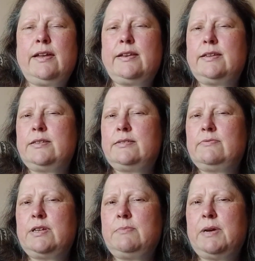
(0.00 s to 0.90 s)
and it
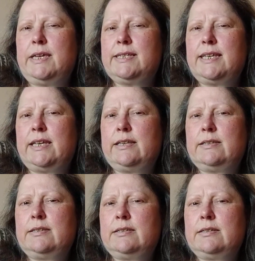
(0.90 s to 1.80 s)
doesn't really make
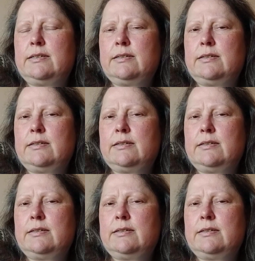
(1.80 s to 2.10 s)
sense.